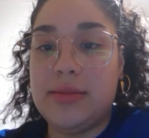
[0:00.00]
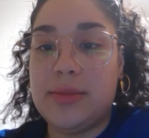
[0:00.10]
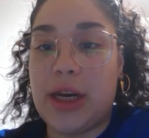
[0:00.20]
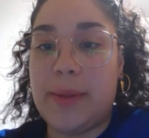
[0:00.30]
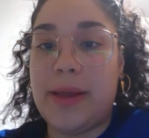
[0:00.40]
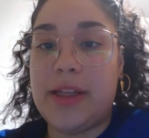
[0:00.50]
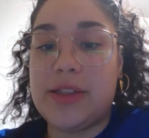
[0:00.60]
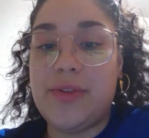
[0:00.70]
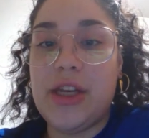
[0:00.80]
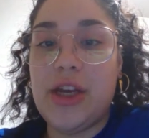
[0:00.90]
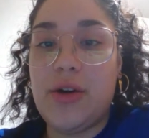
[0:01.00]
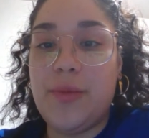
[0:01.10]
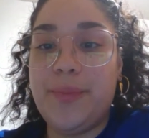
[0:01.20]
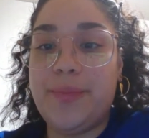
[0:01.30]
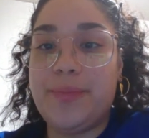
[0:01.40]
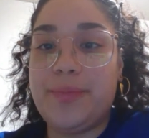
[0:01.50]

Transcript: So I'm going to play this video.